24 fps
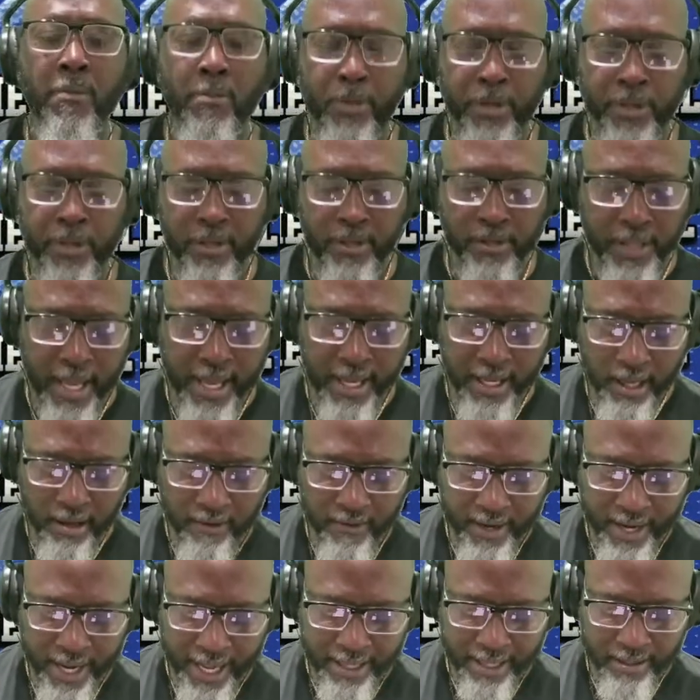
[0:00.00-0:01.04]
But the thing
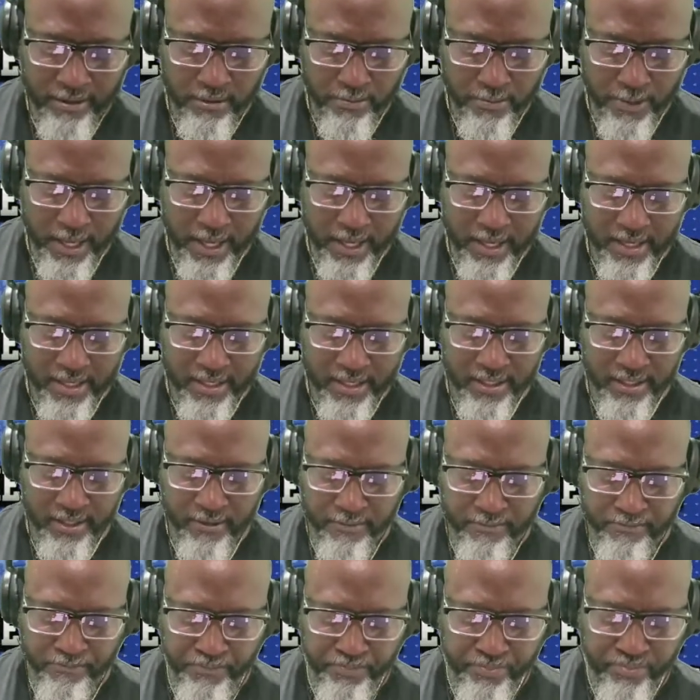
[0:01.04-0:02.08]
of it has to be
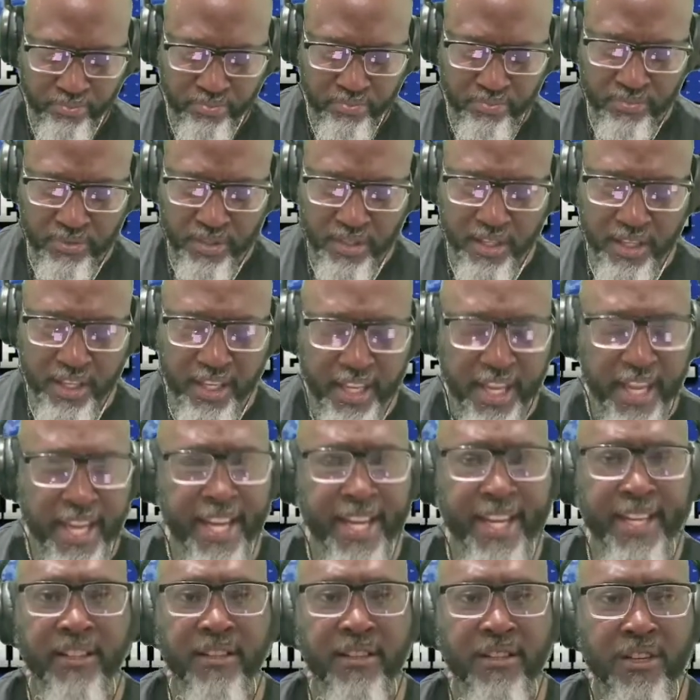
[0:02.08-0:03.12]
is
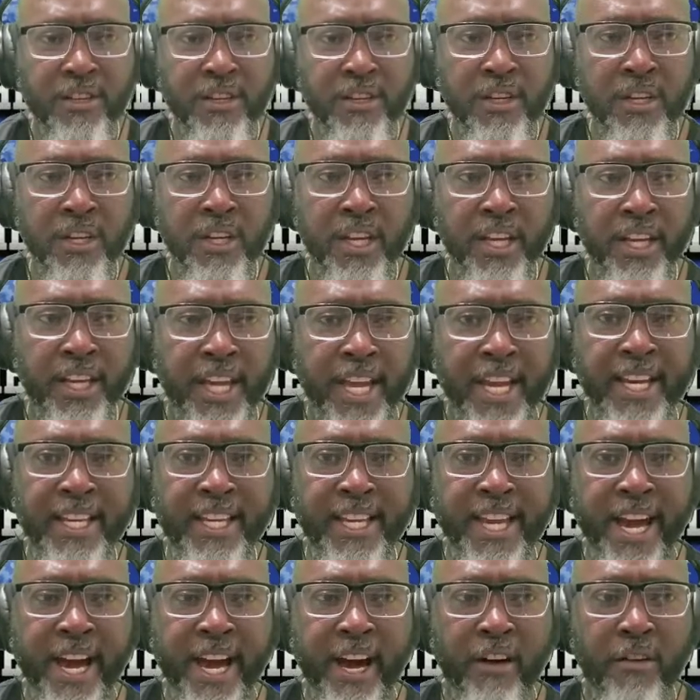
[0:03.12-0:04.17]
can can
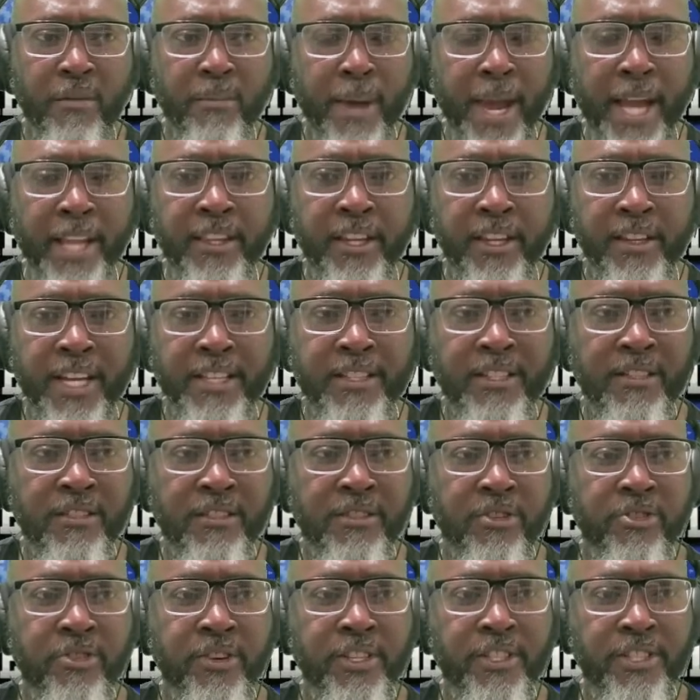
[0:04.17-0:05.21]
Cal make the
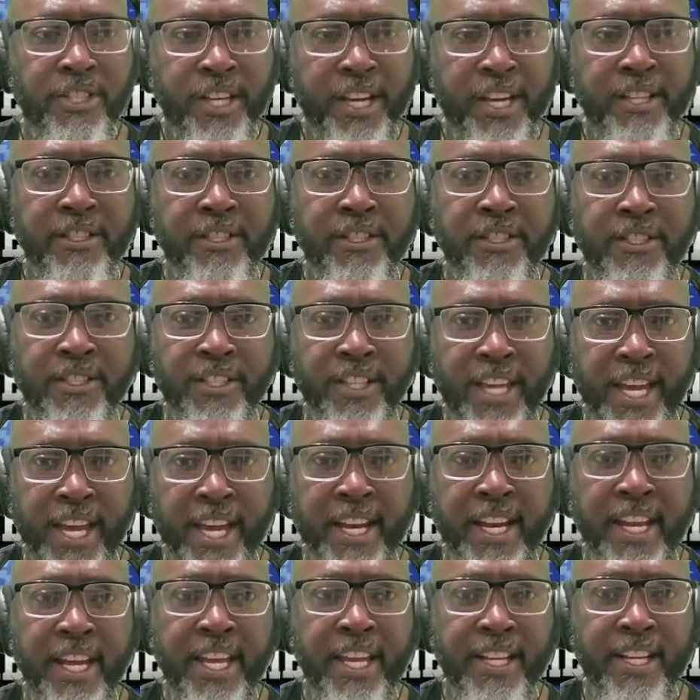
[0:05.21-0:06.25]
necessary changes?
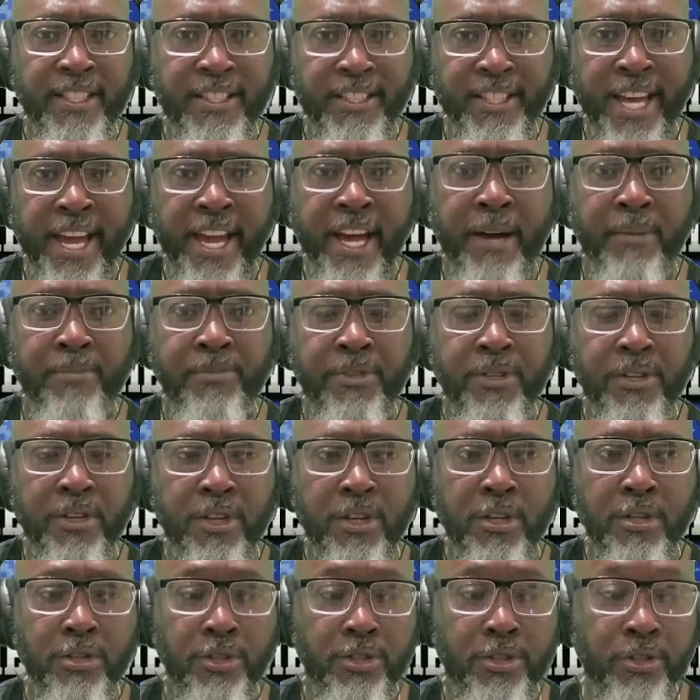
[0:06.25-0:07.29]
Can he adapt
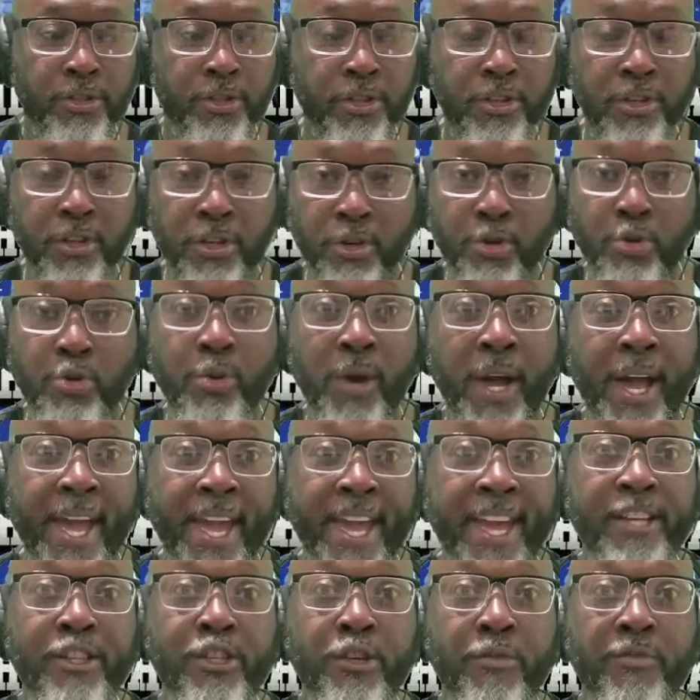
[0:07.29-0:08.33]
to the new
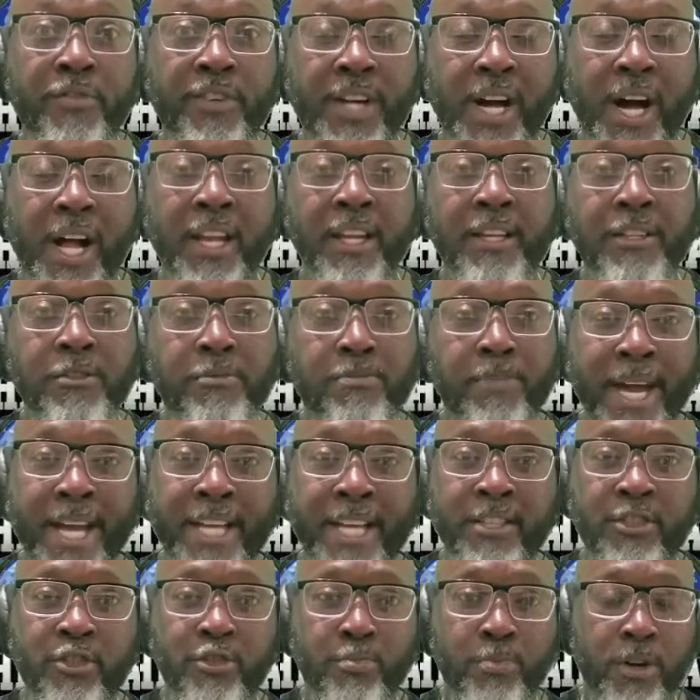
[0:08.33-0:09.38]
age of college
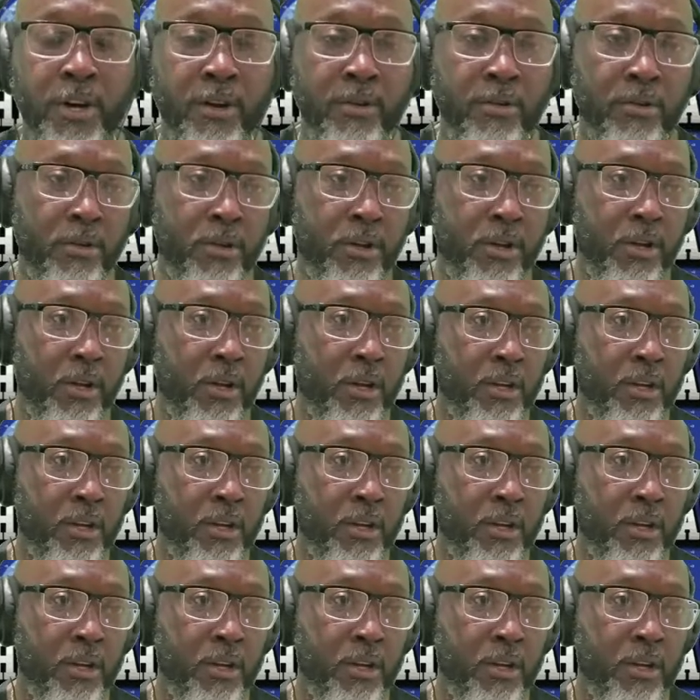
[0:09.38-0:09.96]
basketball?